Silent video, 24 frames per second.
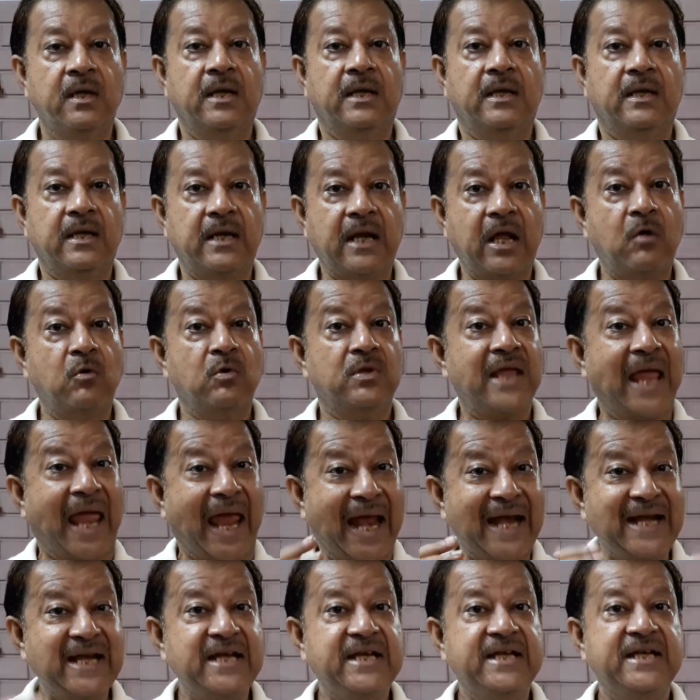Now, the
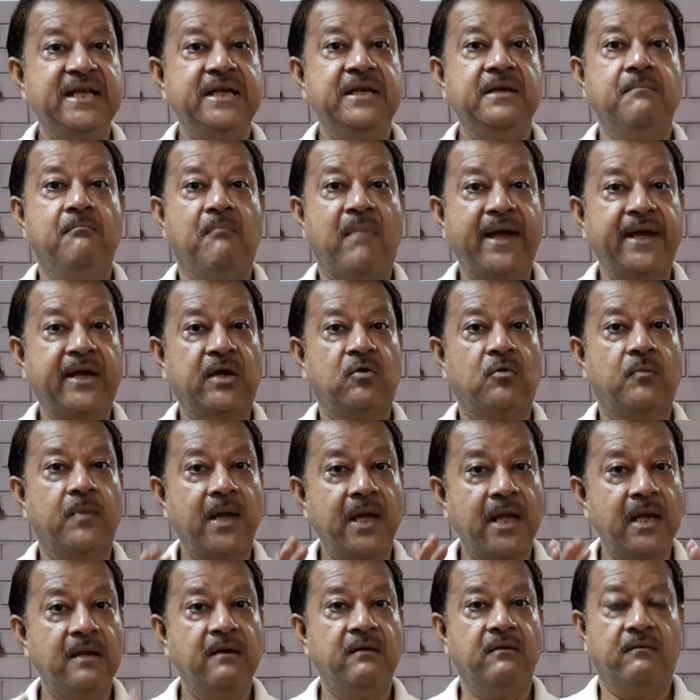
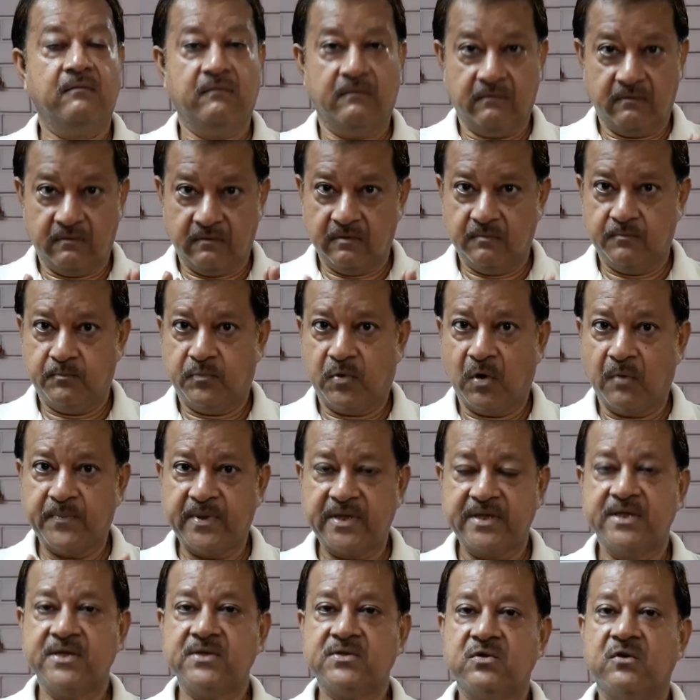antimicrobial
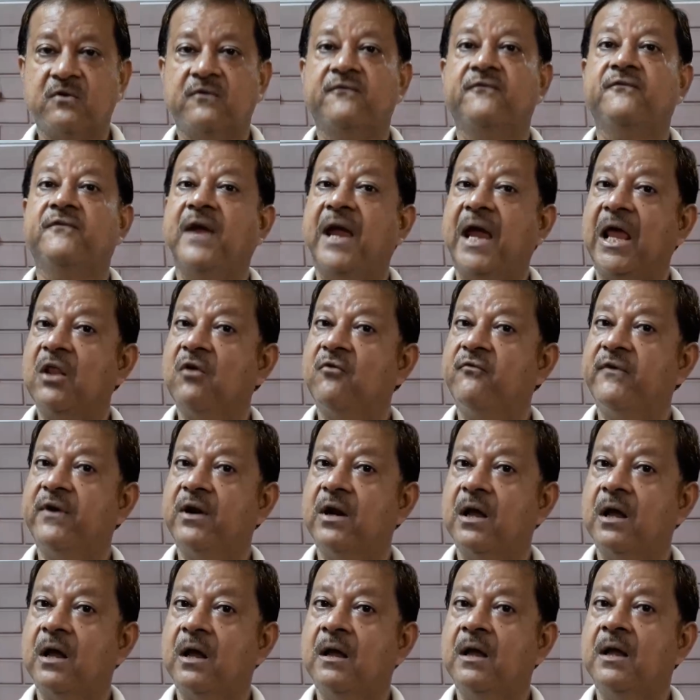properties of aloe
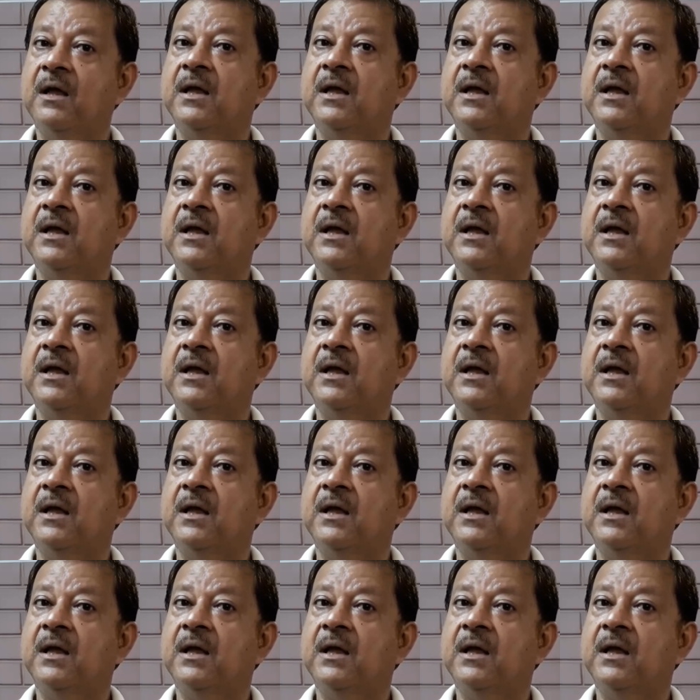vera